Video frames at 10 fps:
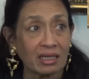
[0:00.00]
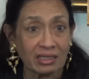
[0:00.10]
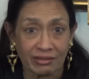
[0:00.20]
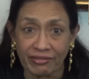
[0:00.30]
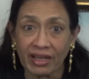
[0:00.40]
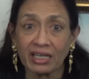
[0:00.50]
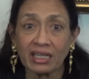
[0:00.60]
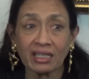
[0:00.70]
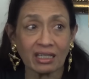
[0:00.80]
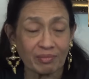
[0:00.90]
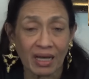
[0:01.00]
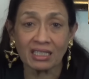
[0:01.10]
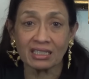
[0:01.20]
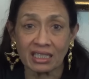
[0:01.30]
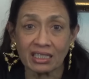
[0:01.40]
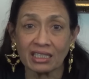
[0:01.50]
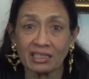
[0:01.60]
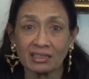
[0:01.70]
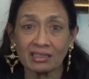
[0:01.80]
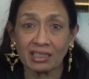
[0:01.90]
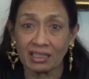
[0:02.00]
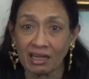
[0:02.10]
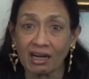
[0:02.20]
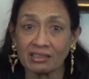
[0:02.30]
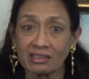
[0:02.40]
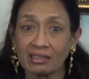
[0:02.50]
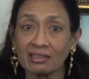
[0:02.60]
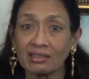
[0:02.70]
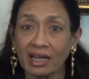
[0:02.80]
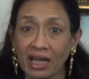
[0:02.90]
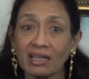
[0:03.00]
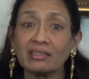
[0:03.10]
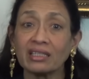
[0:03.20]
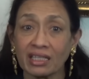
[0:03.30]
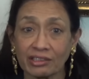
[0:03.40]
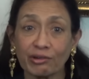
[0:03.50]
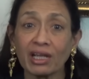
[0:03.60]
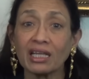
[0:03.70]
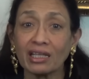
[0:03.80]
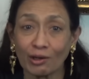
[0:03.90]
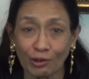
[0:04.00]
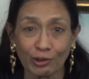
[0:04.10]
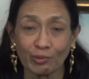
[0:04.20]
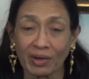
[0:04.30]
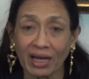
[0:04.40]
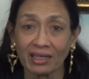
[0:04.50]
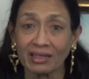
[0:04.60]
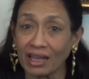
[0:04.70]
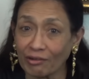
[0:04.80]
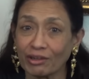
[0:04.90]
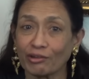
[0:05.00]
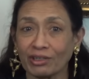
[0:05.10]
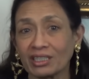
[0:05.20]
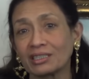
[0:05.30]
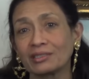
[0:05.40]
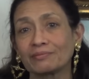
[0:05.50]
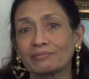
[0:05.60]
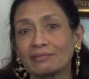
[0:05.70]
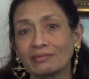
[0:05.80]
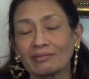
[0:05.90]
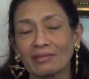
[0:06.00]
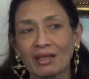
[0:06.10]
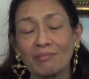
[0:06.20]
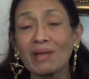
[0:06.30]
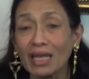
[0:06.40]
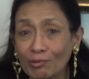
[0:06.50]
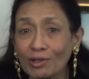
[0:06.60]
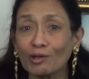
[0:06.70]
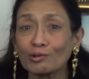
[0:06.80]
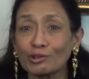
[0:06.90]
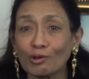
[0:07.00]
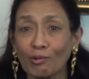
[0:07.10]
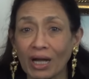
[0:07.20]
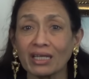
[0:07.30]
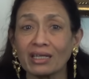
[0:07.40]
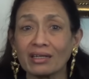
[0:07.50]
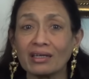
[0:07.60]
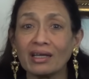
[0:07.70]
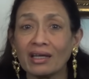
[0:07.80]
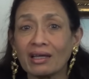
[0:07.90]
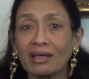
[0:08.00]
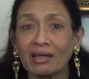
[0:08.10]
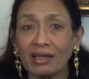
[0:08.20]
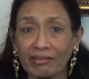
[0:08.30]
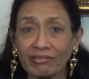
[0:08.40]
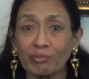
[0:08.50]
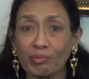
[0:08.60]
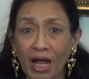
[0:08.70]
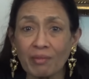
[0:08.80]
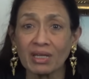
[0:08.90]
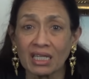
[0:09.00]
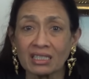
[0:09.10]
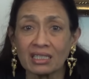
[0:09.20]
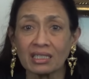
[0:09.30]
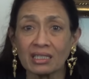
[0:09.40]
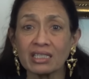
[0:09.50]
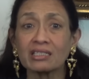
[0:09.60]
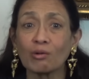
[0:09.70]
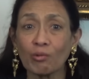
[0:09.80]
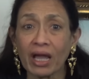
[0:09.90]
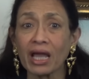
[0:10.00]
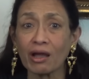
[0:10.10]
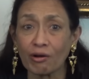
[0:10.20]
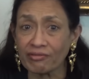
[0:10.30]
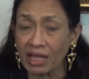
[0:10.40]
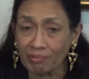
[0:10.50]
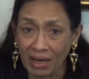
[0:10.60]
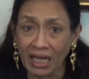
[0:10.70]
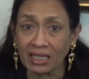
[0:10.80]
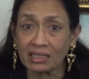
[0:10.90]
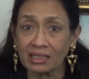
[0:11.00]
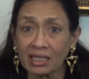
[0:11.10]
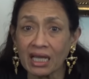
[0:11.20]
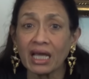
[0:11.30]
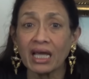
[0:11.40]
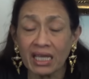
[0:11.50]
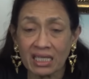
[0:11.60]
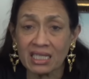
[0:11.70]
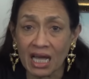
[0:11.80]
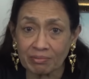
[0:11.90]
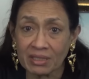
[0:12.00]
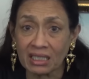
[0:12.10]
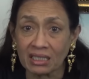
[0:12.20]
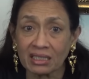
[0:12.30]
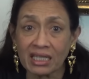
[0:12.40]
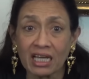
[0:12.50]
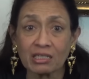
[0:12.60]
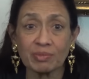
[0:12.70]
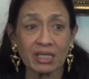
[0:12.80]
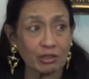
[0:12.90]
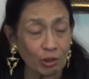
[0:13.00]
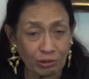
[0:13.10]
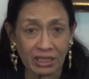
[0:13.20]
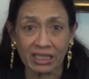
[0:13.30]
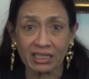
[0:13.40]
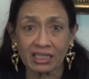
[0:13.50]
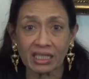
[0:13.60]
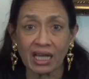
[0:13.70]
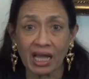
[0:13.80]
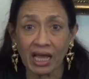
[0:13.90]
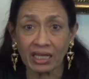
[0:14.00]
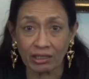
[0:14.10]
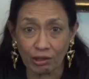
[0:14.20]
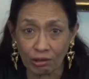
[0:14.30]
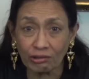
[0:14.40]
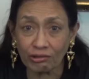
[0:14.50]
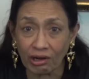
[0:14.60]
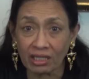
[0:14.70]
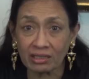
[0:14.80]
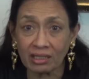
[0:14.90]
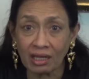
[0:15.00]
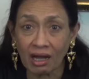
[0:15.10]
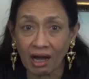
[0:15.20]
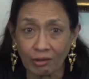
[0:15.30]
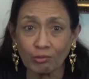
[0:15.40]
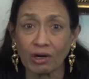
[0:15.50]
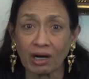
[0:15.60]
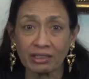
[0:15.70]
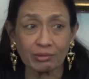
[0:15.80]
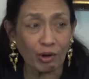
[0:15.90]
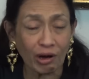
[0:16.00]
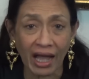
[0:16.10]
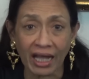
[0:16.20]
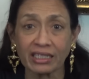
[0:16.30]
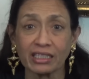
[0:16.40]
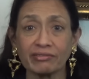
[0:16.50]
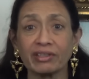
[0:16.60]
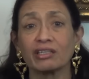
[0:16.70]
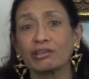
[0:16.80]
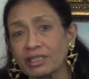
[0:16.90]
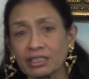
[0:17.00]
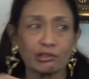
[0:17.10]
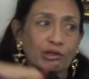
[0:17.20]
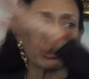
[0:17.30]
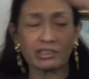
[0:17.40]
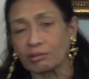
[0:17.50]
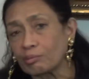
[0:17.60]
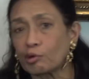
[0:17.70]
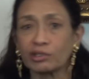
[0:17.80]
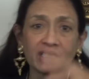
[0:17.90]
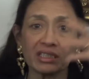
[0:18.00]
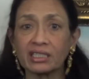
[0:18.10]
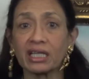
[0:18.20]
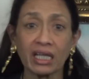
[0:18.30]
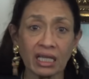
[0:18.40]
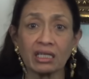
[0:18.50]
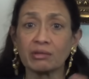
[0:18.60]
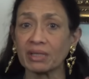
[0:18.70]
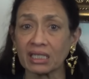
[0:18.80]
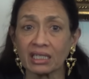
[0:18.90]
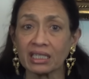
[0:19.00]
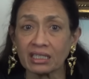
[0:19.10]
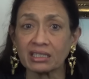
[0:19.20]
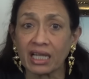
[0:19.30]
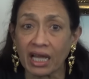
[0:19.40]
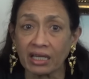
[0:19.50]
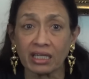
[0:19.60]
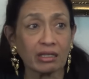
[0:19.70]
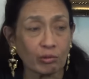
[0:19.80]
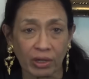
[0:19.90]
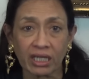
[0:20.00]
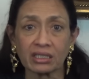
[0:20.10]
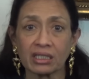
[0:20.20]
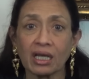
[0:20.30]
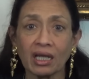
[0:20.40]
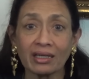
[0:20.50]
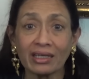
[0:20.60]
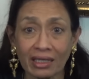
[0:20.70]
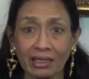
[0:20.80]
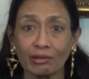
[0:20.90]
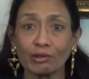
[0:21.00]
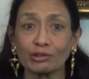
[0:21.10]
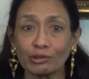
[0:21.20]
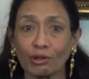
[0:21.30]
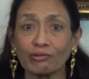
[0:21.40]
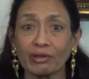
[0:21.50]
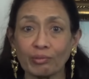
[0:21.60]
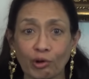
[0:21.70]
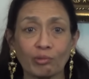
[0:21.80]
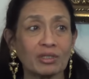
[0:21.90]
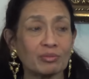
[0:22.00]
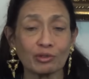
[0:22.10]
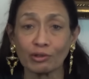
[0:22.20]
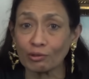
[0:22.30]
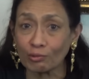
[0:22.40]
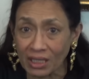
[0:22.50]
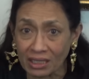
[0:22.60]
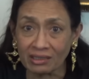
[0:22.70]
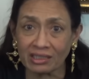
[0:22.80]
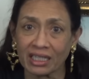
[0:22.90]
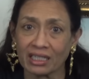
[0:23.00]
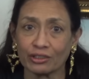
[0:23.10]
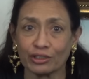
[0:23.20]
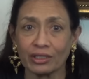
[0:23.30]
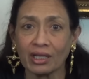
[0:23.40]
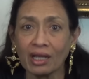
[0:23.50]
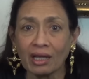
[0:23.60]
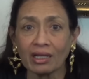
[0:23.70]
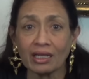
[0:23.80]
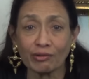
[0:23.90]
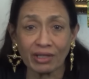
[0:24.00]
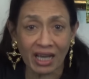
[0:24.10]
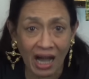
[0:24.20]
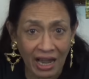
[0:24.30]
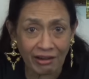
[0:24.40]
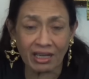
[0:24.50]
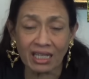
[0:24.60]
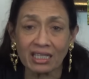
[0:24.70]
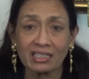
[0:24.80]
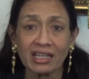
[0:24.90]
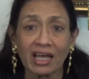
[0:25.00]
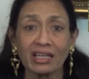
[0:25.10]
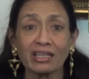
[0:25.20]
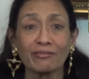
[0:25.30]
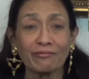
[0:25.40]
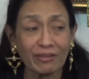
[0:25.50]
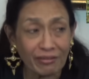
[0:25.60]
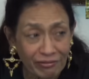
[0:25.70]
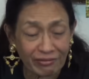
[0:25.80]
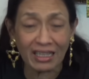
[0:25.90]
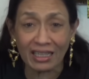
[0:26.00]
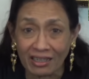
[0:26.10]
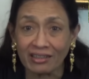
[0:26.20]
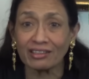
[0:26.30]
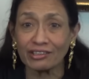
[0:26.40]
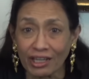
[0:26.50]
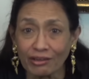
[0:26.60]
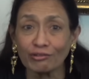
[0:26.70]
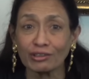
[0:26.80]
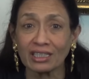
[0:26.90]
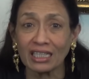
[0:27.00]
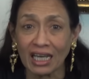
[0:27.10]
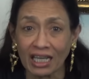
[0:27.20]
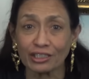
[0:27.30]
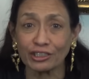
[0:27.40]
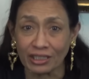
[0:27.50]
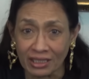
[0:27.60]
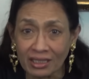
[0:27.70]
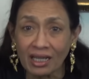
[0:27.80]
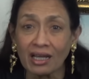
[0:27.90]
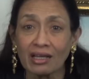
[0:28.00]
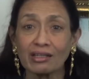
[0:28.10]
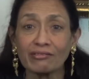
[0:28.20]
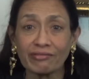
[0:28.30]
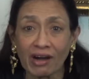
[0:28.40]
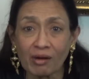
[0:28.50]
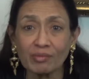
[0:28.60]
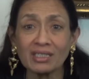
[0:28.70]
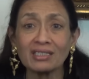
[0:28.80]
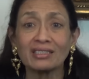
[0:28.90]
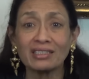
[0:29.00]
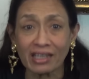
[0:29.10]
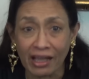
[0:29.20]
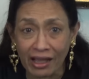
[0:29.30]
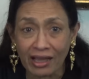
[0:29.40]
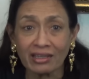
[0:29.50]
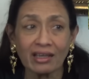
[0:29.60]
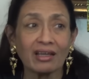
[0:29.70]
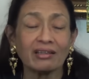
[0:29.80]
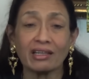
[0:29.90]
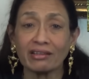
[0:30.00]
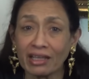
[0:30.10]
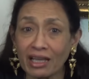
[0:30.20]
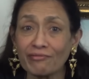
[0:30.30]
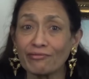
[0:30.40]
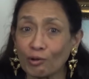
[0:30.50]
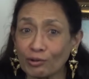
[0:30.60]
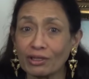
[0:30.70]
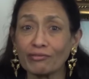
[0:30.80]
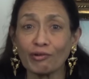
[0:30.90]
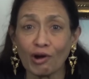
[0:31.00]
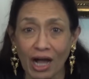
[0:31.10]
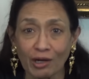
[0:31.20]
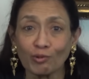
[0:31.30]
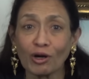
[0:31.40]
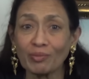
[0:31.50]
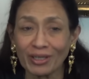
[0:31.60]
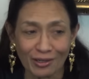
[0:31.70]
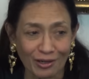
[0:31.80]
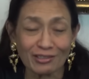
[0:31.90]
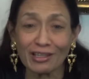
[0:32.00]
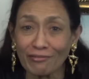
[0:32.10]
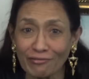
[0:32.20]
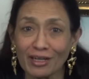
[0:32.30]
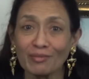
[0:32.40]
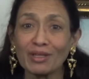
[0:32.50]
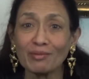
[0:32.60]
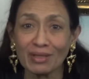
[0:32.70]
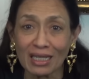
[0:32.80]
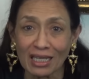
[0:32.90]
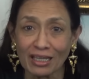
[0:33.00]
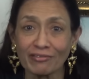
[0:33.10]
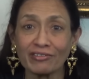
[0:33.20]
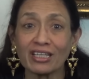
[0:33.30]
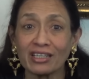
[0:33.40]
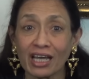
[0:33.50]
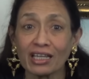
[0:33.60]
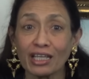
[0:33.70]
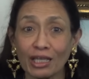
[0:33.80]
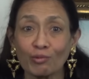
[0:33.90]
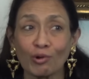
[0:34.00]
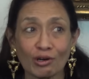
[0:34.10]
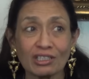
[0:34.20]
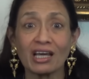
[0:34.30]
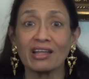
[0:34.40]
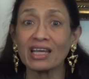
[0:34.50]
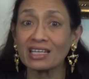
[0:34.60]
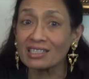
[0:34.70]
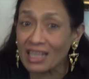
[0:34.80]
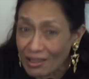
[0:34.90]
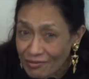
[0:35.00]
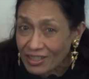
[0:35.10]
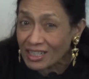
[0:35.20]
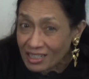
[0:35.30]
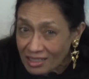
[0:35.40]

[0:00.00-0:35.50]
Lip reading: defending the Palestinians in Gaza and the Israeli-occupied territories. Many will also wonder if the Prime Minister is aware of their plight. His absence has been noticed, and in contrast, Anwar is more active in crisscrossing borders in the Middle East and in the West, keen on solving problems on the world stage. Now, the irony is that in the 15th general election, the farmers said that they voted for Anwar because they firmly believed that he was their savior.